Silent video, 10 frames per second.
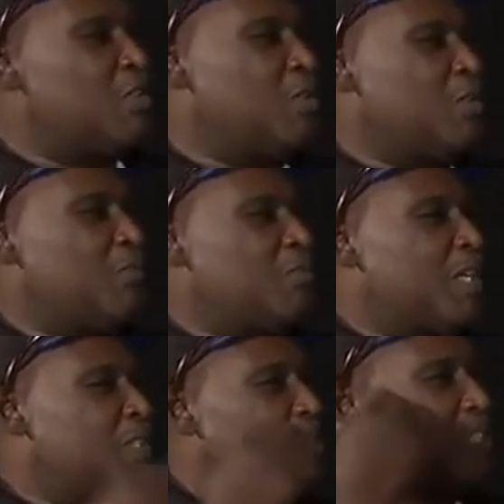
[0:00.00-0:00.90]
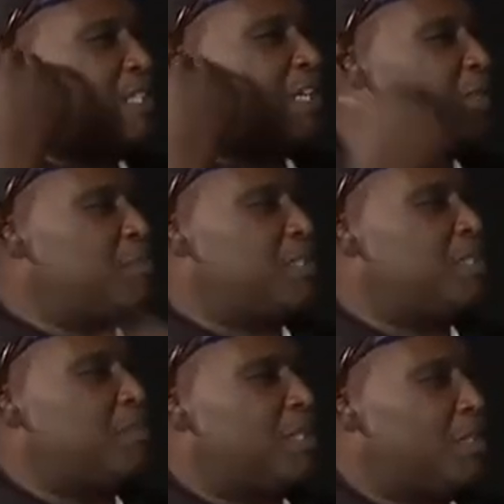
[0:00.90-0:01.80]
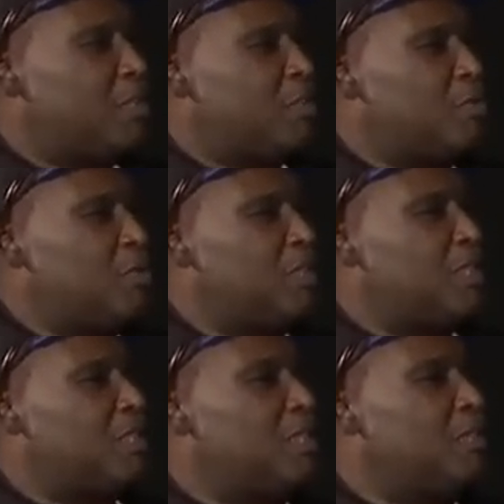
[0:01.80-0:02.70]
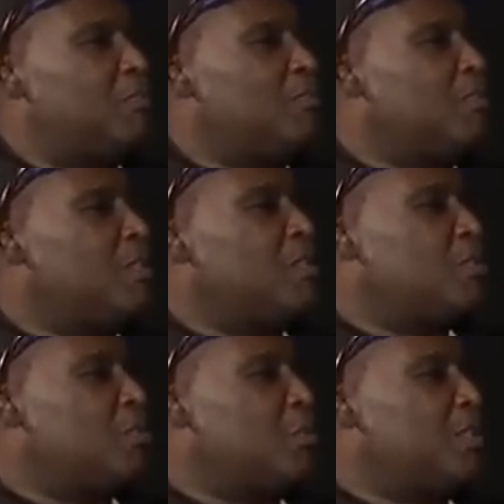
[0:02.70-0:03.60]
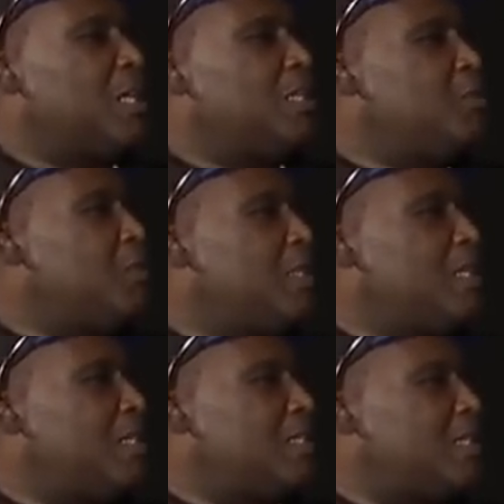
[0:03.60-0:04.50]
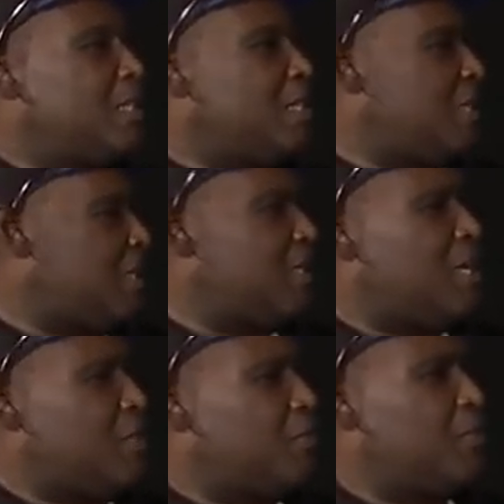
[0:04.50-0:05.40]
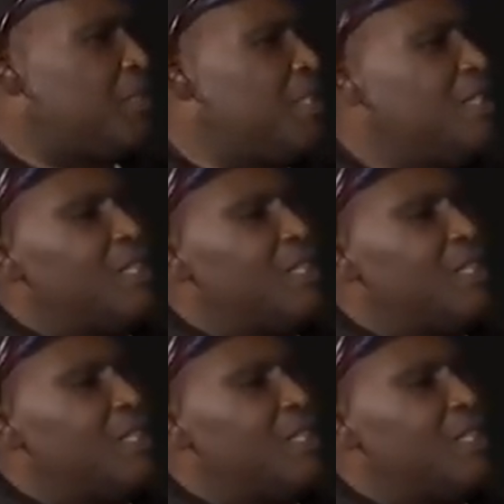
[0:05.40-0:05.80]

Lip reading: So I just sang the pitch in my head and tuned the guitar. So with that, he realized that I had a knack for it,